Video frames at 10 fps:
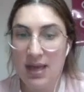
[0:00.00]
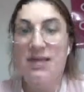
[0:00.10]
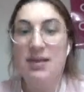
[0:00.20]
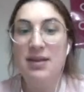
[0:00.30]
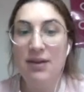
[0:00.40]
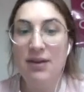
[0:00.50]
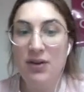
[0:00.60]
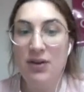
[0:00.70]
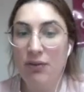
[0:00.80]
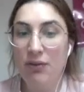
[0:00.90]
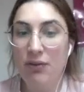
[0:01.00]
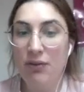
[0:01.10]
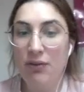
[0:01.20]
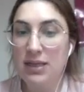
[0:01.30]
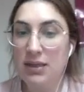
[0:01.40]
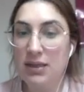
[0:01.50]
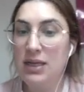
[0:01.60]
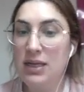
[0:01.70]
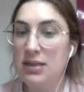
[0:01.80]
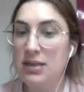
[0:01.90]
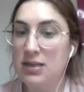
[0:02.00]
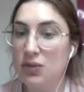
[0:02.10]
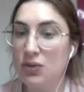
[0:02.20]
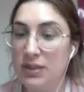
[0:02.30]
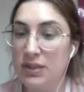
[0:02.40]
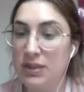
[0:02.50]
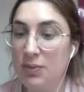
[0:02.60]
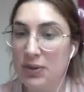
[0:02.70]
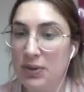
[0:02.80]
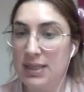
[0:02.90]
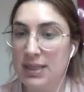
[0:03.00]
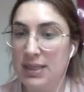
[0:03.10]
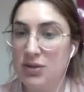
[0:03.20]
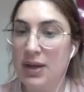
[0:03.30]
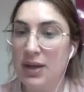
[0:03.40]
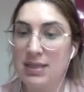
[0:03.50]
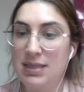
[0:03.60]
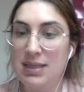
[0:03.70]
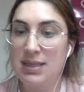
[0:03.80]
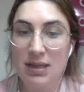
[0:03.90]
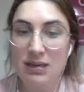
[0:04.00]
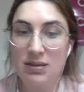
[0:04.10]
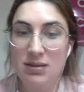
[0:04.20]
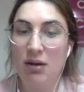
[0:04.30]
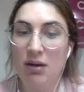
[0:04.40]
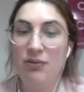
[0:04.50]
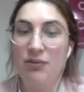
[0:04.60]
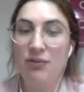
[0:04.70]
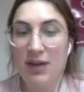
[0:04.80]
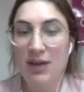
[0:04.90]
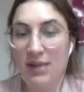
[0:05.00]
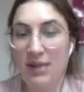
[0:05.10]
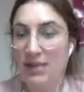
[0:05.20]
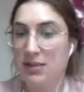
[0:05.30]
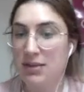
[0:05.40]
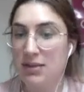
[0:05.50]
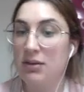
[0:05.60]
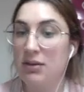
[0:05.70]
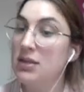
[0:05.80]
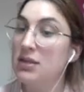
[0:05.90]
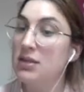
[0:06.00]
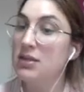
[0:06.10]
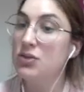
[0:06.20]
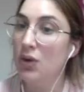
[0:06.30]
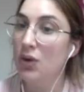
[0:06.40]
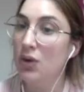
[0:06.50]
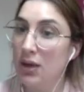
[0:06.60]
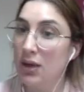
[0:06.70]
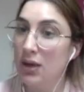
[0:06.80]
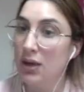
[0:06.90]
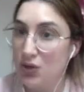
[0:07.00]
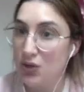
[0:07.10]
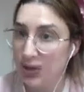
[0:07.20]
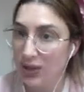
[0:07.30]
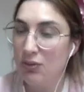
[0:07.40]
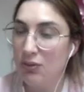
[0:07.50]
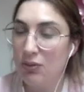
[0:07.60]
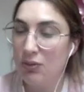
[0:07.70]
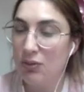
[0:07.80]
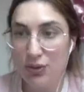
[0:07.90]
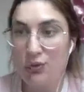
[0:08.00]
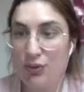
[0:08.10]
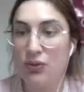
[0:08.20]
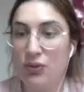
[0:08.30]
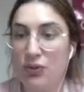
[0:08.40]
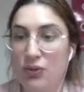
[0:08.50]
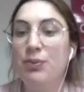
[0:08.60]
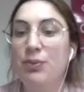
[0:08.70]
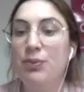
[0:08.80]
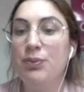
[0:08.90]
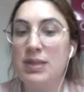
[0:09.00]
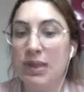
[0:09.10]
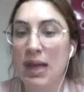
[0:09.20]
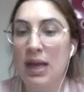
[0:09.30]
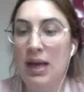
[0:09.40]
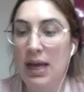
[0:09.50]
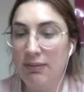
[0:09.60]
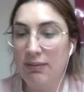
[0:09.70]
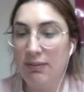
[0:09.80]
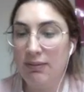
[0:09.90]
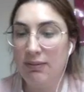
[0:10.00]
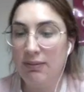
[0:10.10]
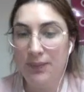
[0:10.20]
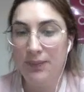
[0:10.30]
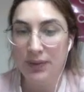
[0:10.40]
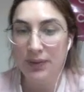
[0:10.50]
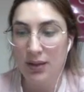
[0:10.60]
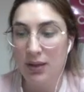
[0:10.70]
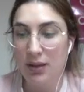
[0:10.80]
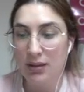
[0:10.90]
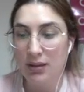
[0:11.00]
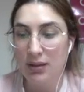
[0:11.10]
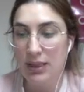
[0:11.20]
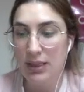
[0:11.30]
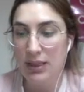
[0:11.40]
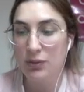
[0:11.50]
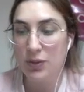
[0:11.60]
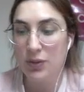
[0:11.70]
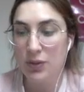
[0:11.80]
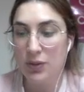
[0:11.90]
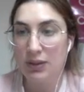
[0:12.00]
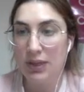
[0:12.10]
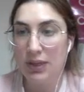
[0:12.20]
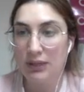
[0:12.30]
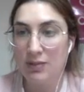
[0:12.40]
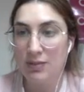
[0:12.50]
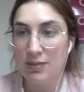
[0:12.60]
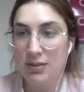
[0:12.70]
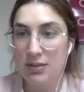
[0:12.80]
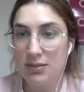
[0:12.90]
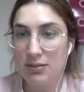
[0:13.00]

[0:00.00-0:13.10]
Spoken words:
The level of oil decreases to 0%, whereas that of fatty acid increases to gradually or slowly to 100% at time t equals 180 minutes.